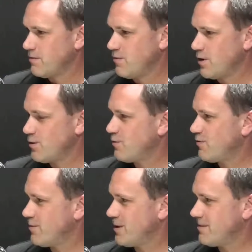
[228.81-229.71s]
phone call
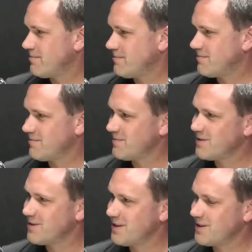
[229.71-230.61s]
from a
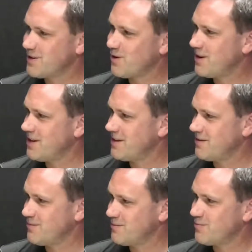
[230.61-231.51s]
ex-colleague
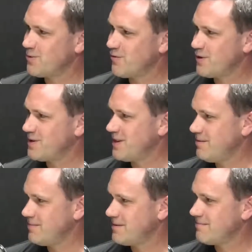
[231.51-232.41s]
who worked for the
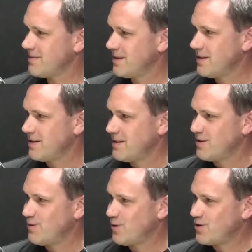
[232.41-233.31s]
team and
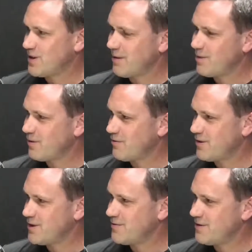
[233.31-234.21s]
thought I should come along
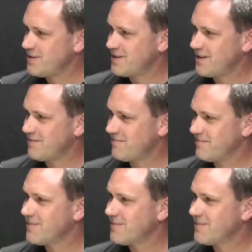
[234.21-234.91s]
for an interview, so